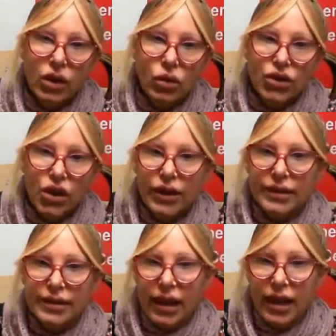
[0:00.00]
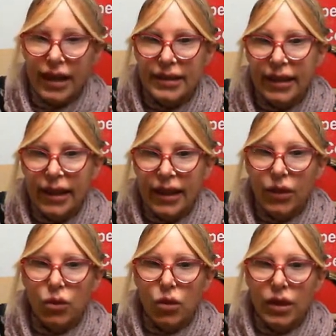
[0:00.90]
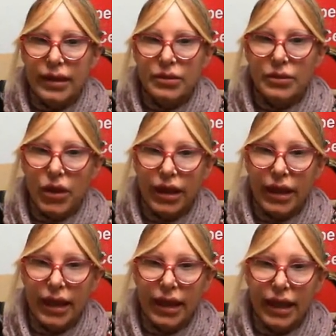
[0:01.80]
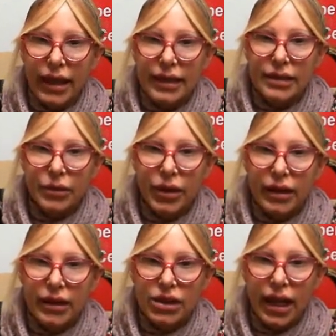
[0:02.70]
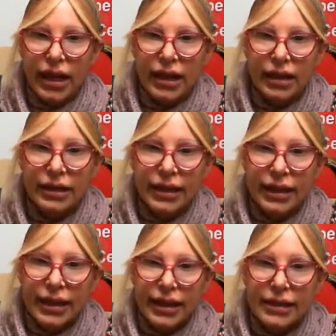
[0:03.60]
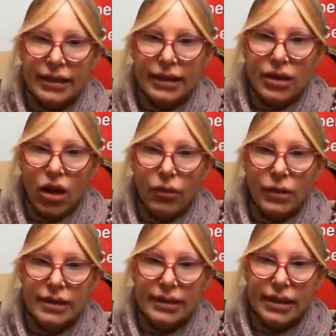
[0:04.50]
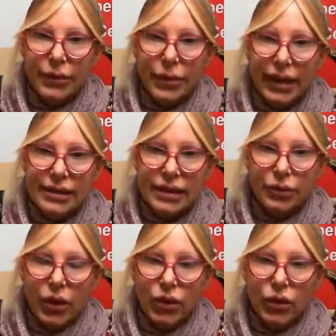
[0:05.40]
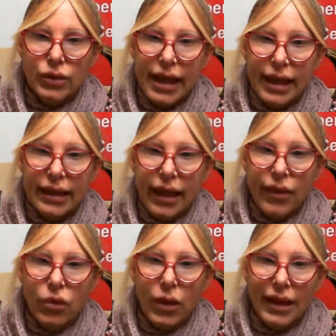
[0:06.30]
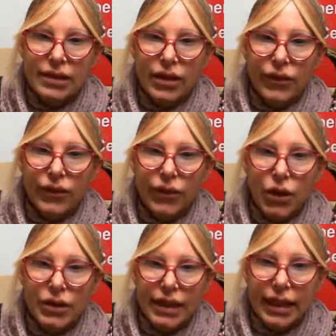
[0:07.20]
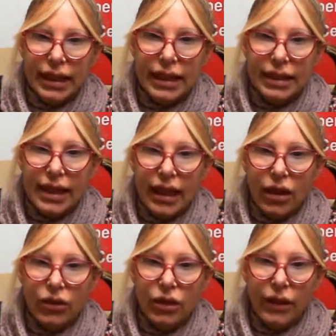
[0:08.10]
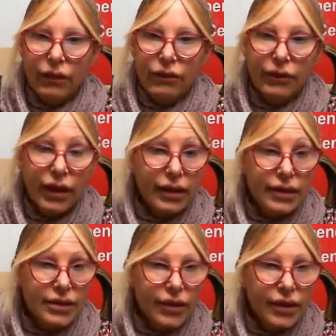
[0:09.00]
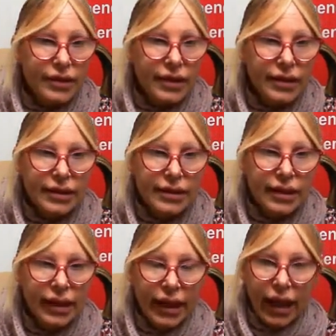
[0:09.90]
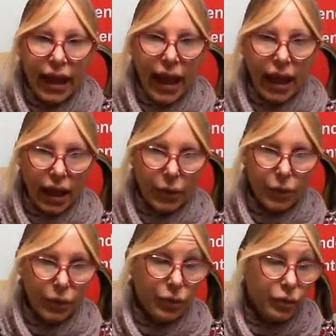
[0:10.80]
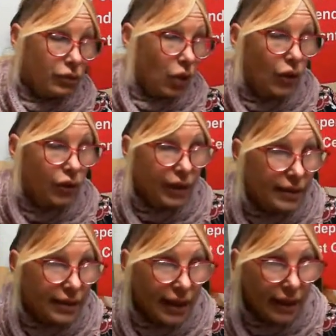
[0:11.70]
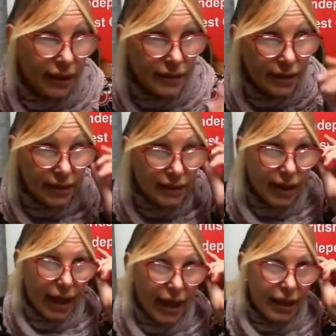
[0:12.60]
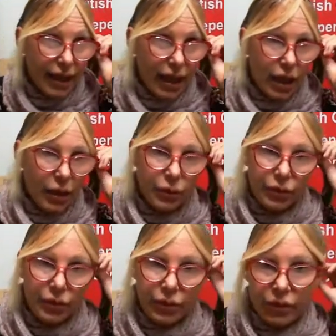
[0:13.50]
All jokes aside, the water is murky and has a brownish color. It is common to see plastic bottles and other waste floating down the river. So this is, obviously, this is an